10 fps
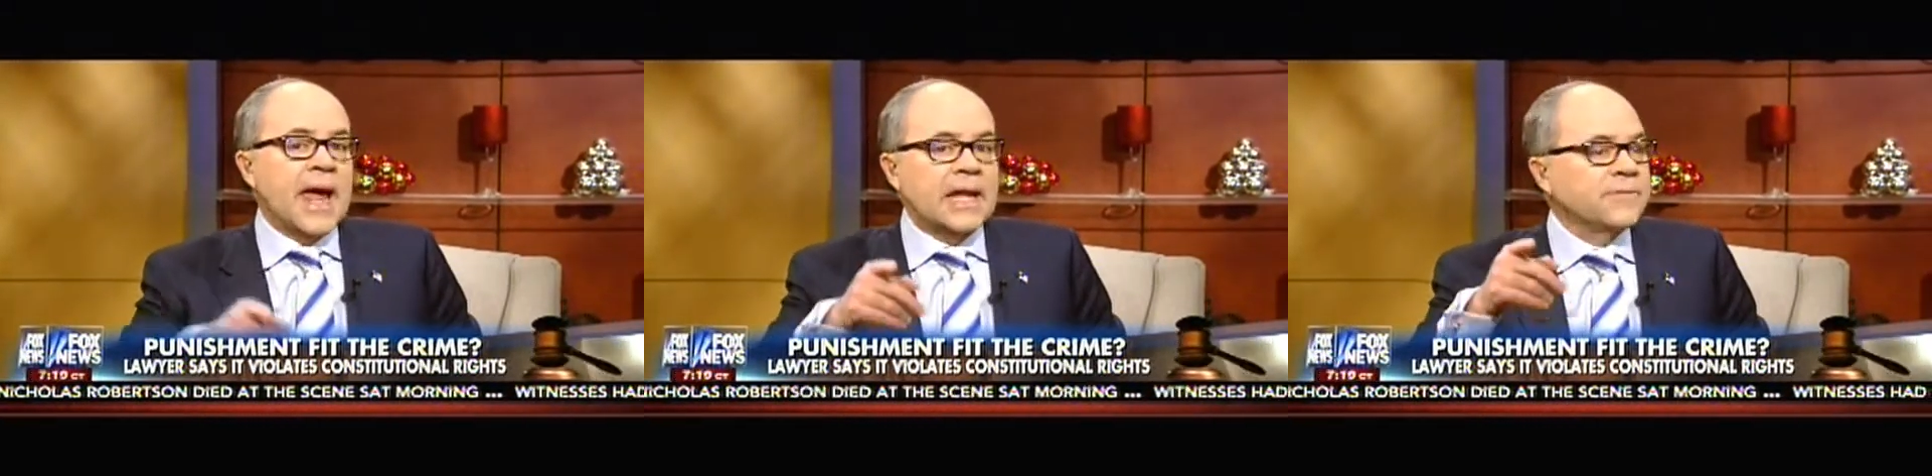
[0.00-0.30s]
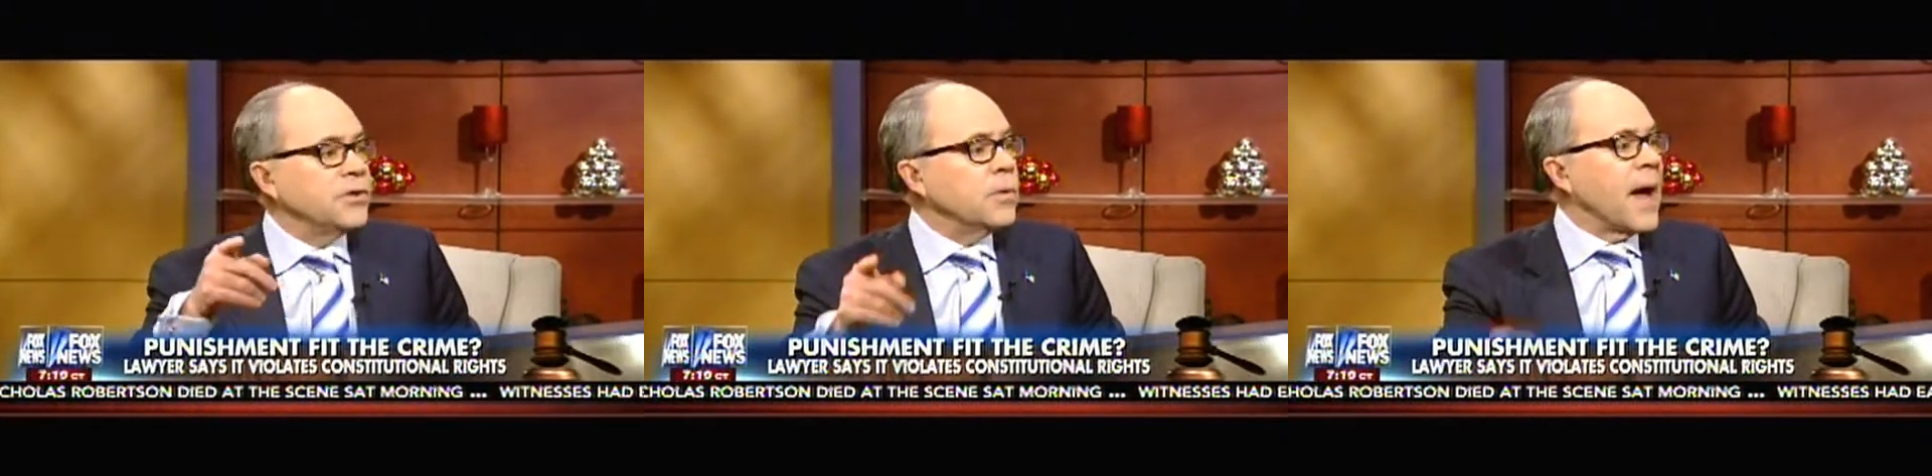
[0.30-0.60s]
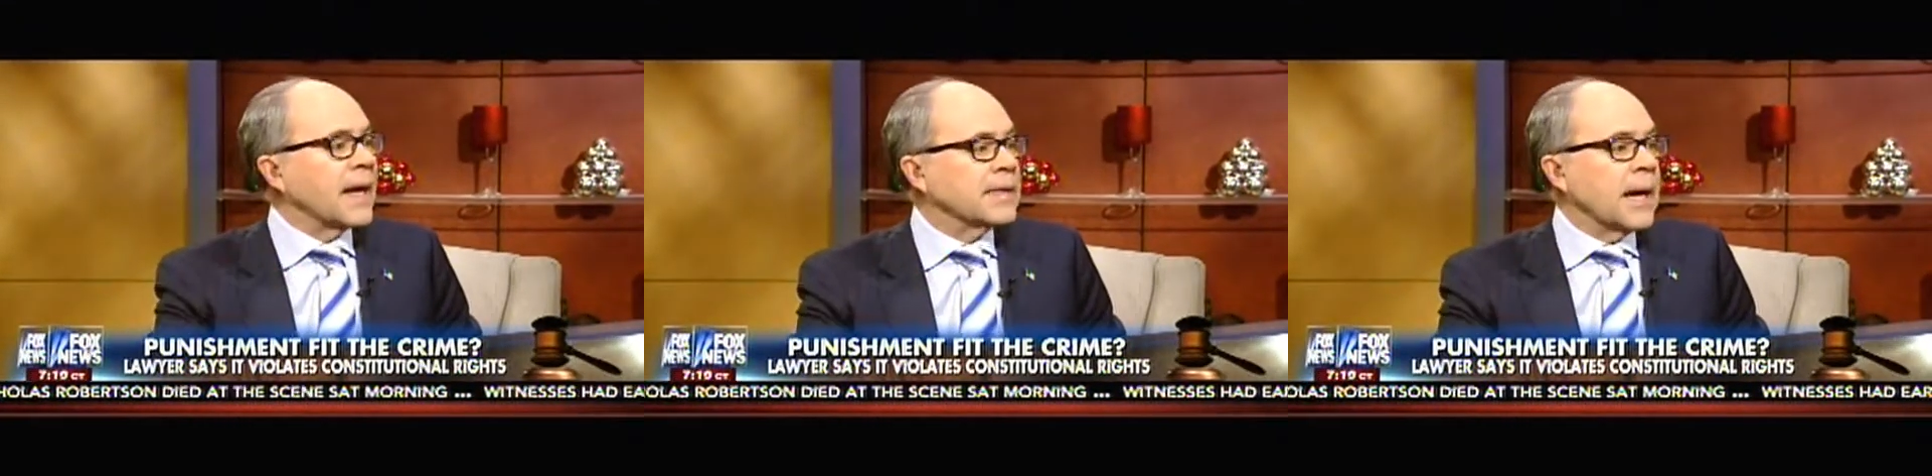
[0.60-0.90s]
and if
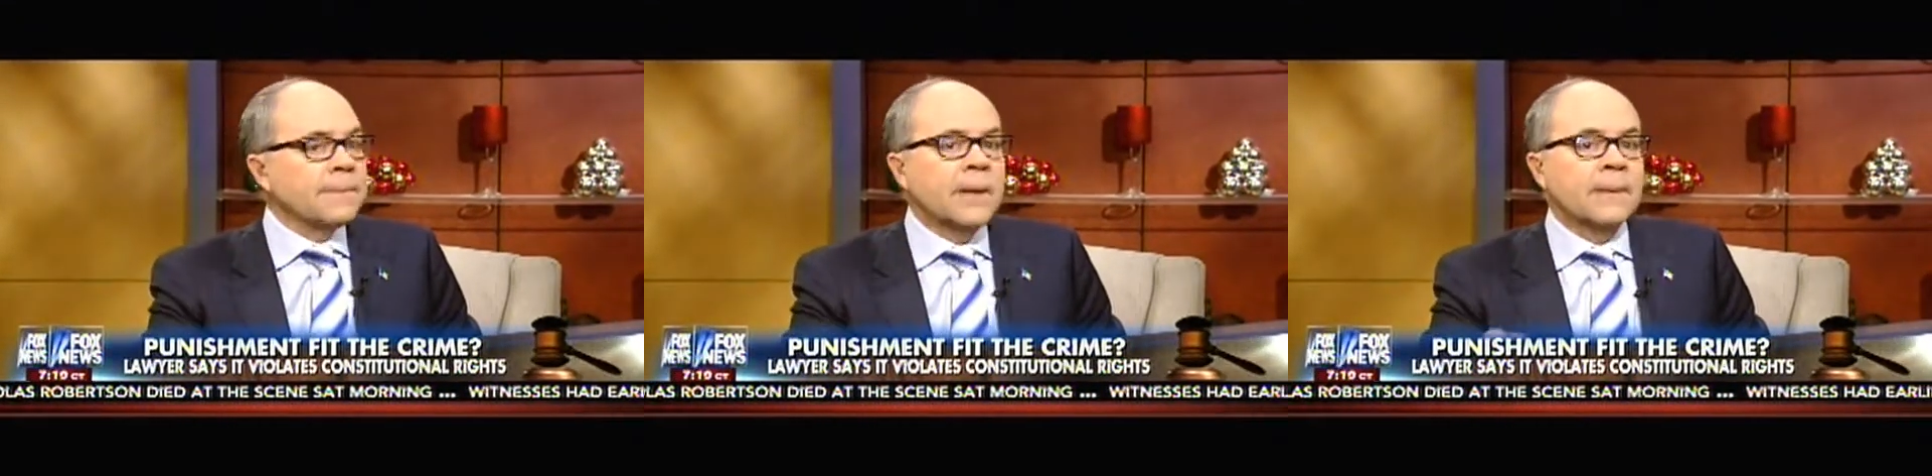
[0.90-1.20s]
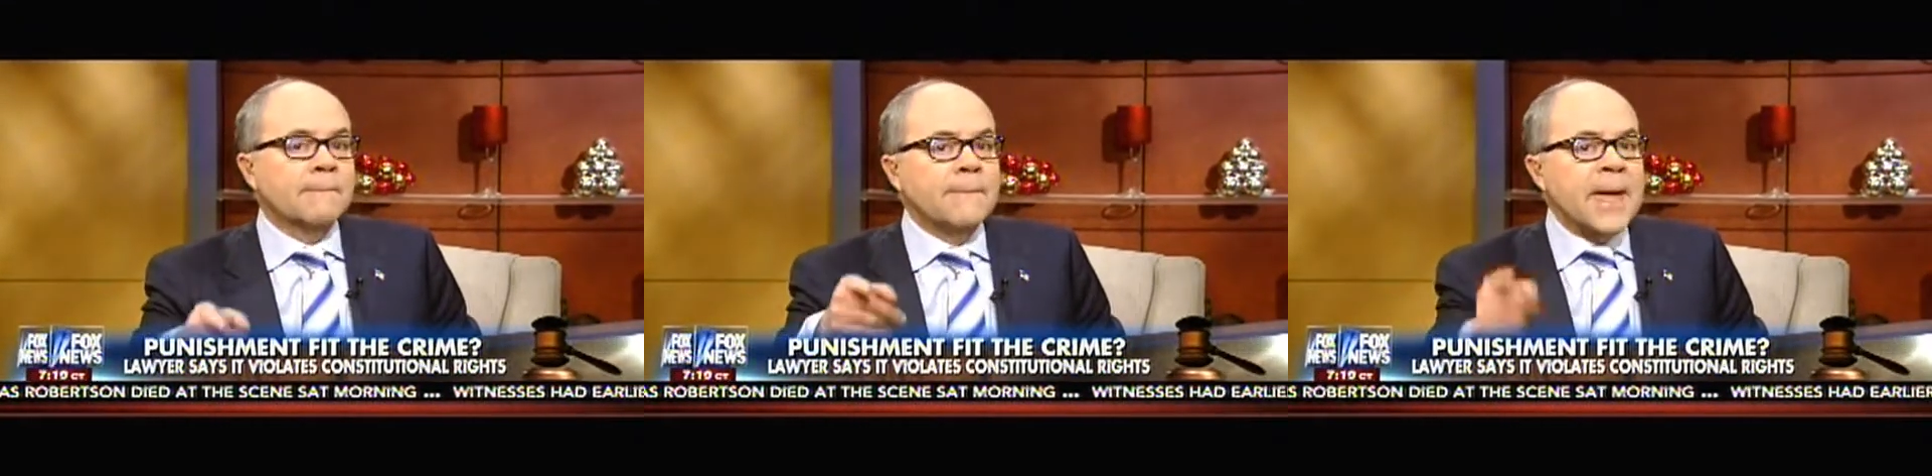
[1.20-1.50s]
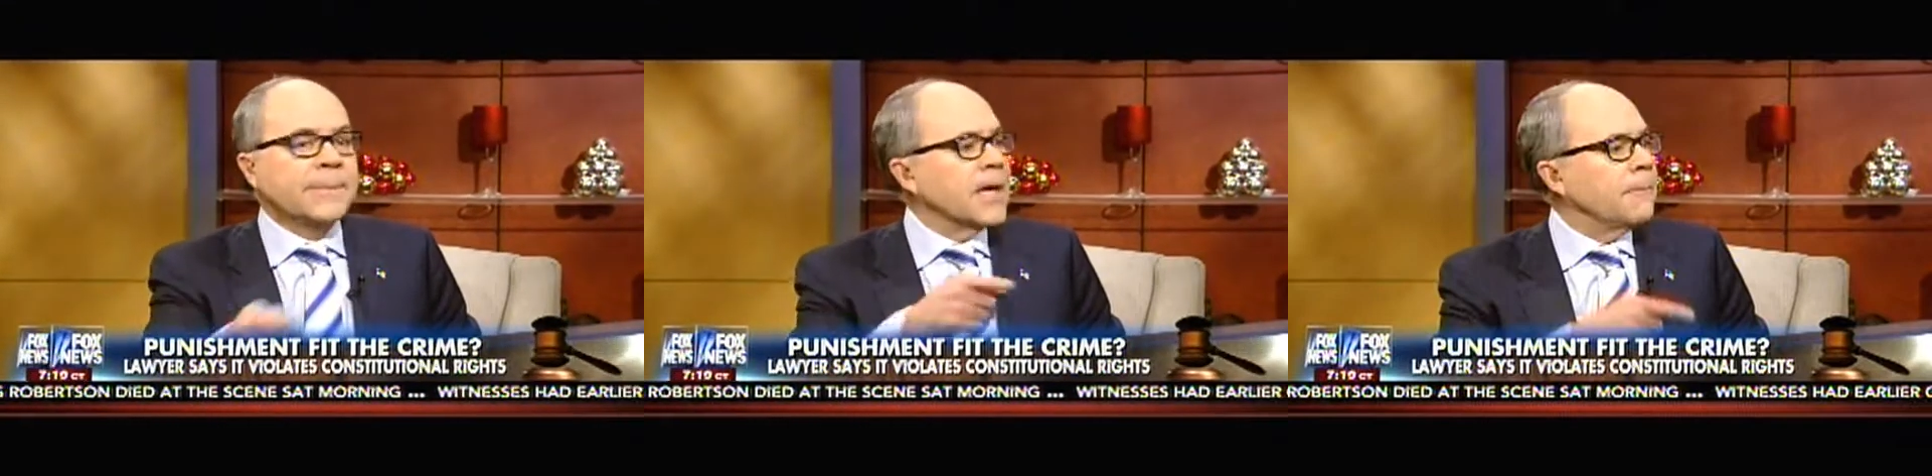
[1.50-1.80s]
you act up,
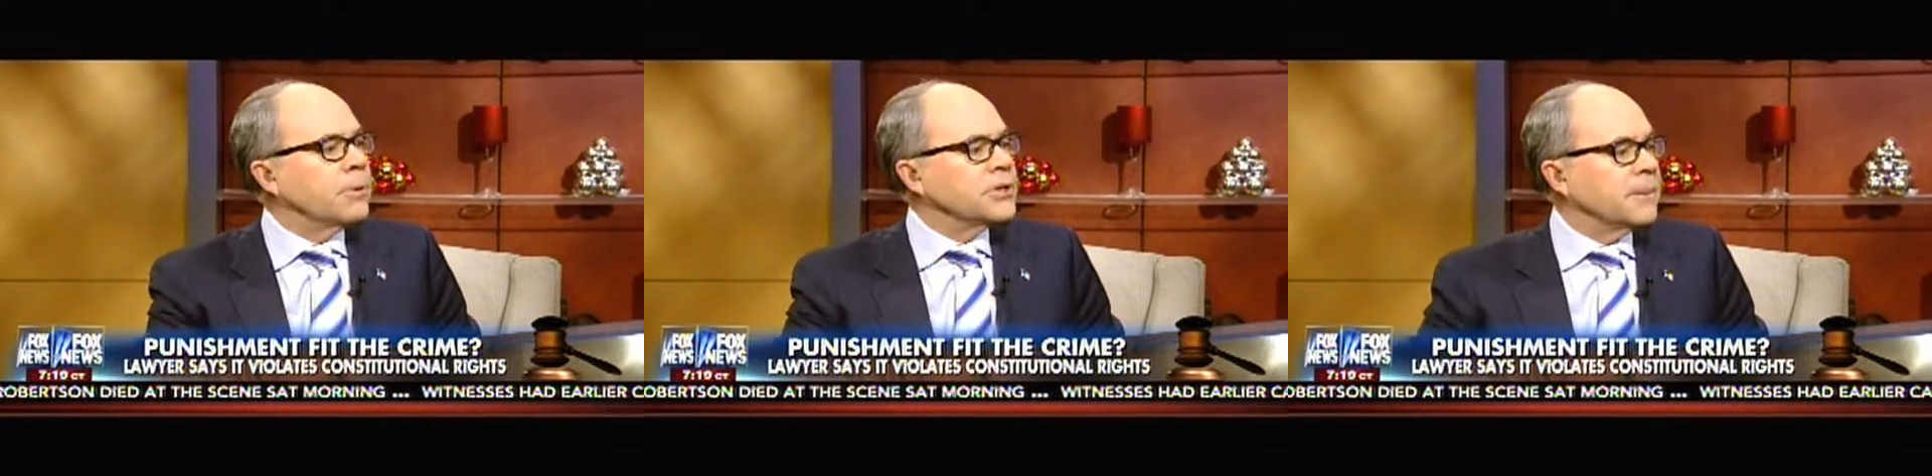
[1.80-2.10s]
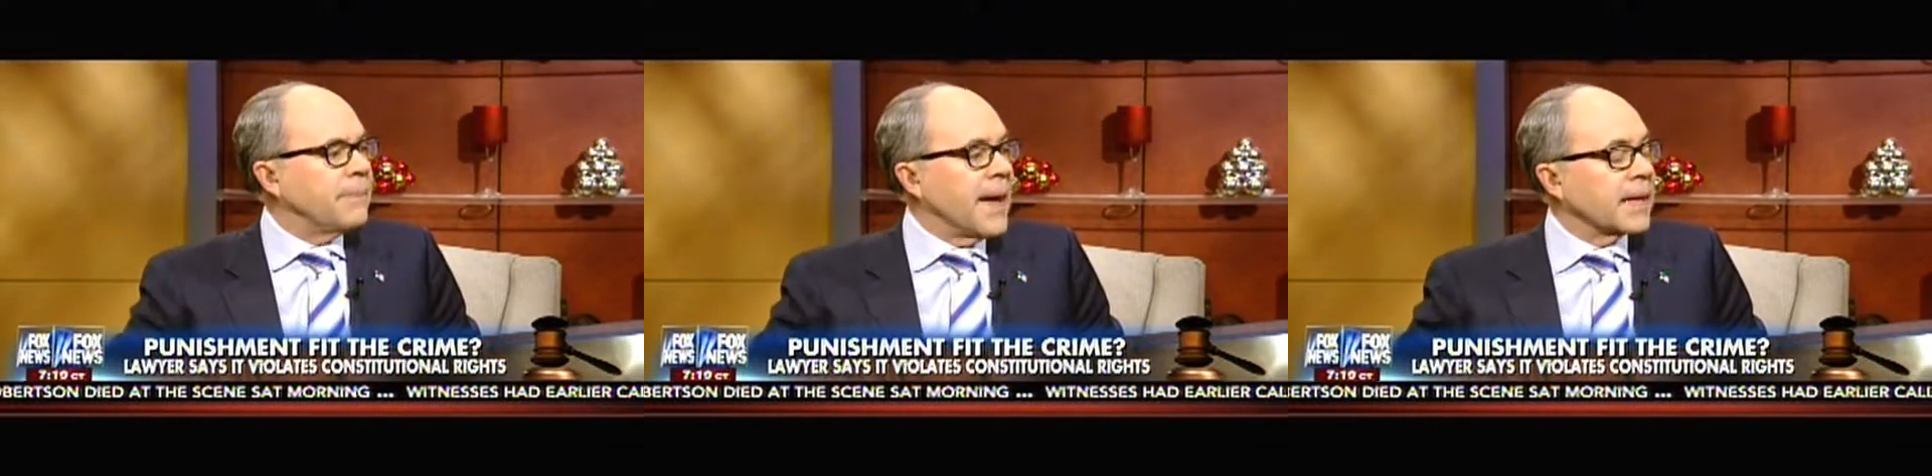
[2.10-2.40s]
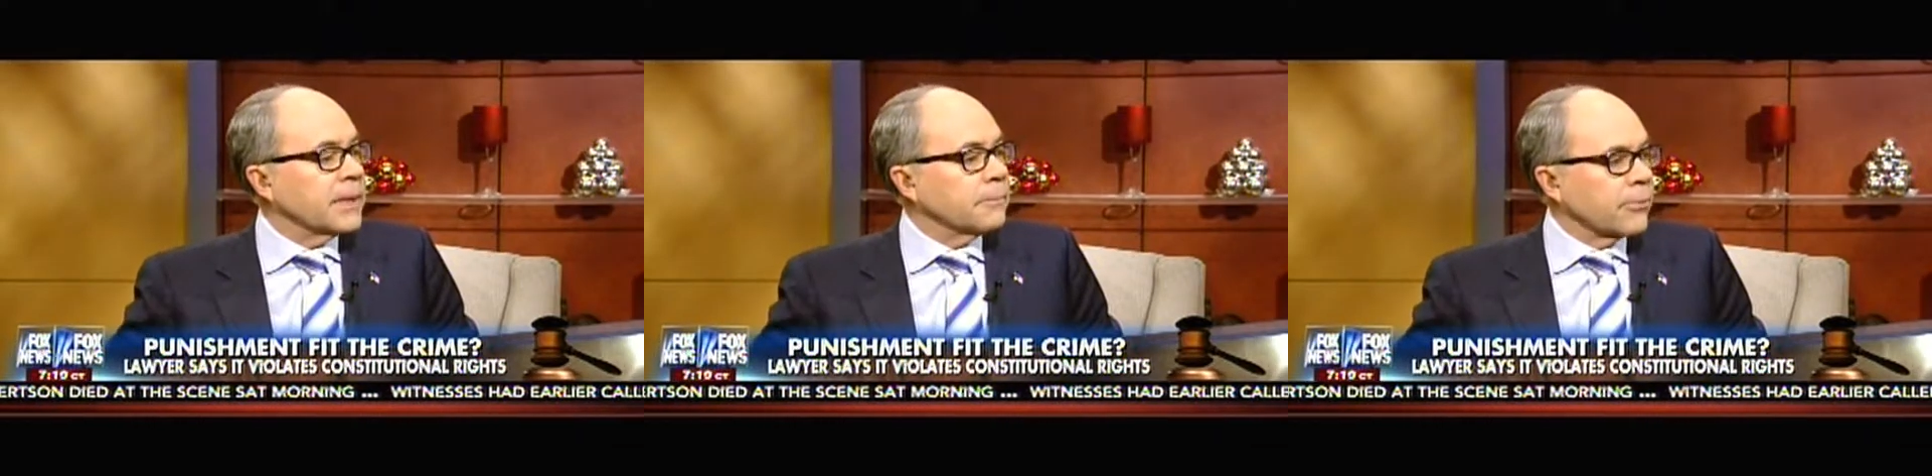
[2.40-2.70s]
maybe I'll put you
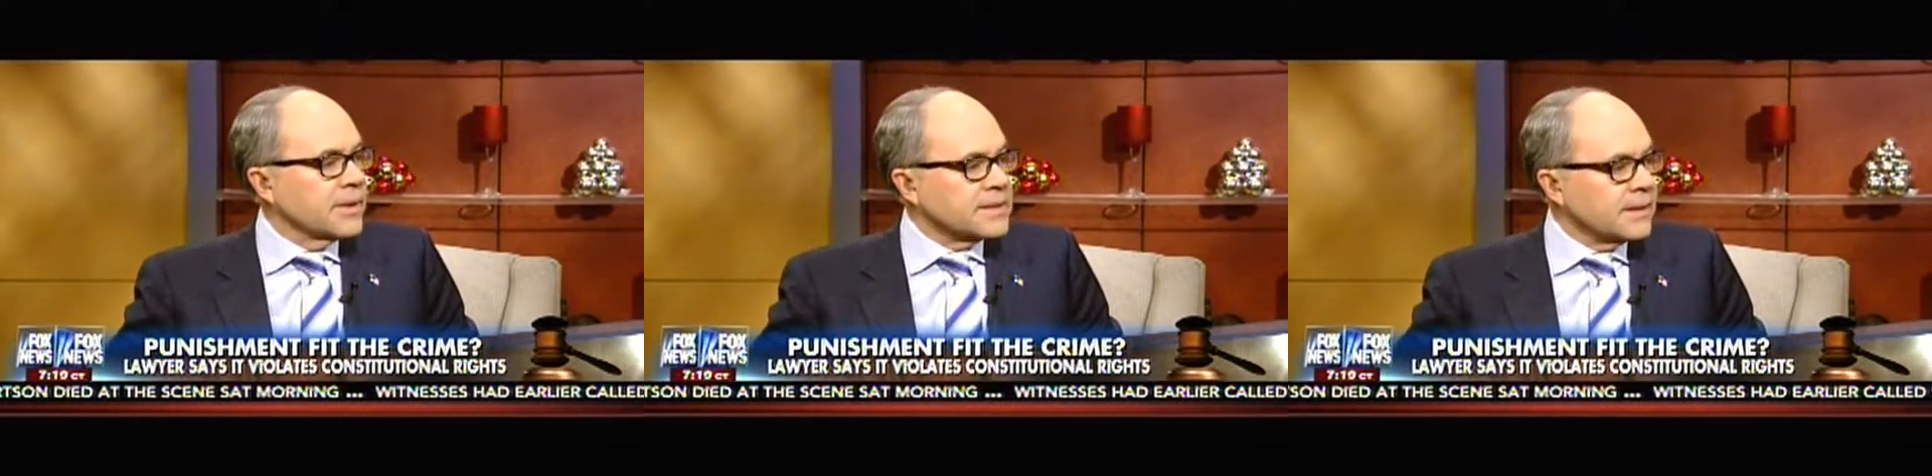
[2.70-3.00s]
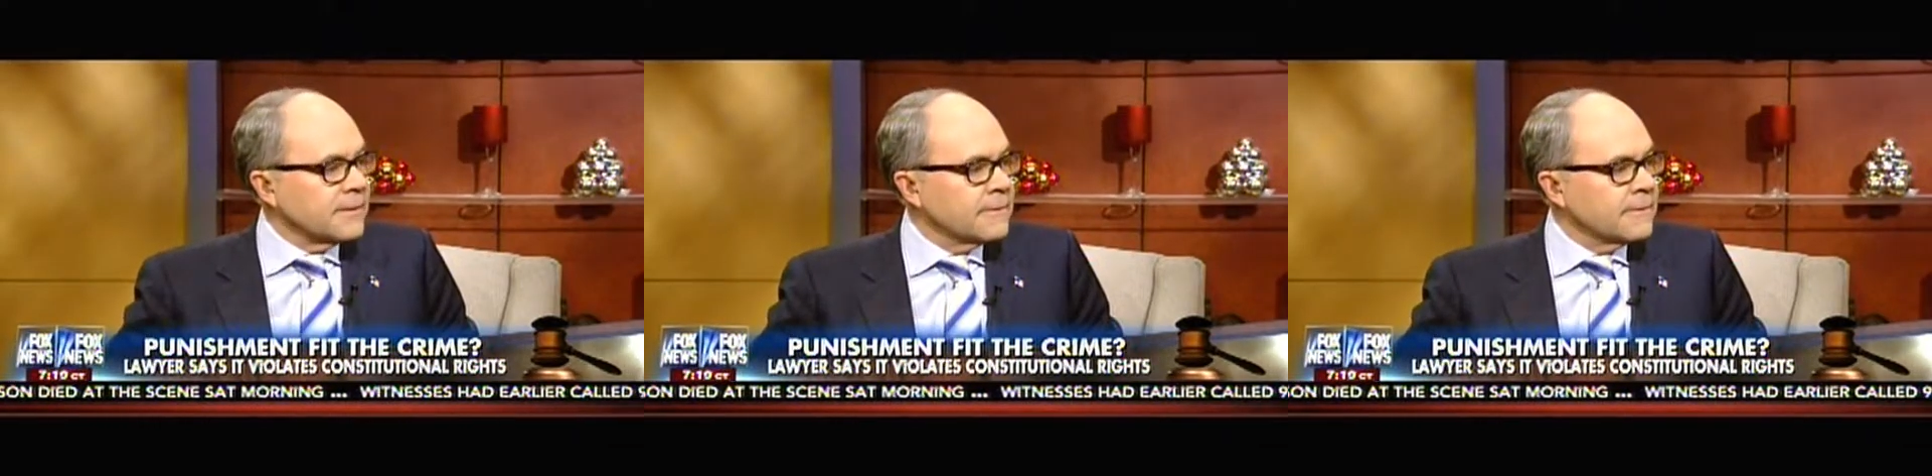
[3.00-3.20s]
back in prison.